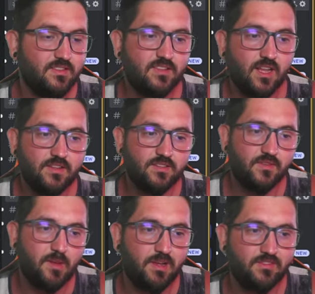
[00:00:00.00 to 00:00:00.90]
this is the list
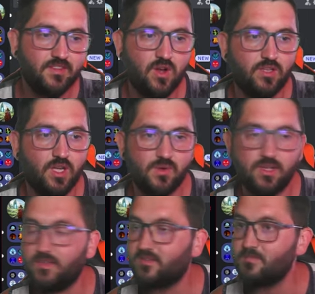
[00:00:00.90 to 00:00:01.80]
of the amazing content
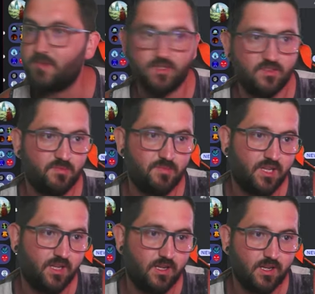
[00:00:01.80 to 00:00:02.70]
creators that
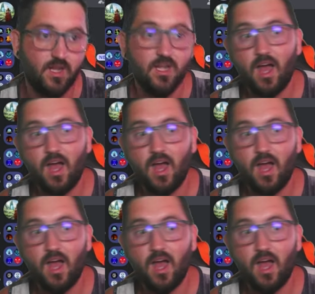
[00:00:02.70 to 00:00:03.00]
participate here.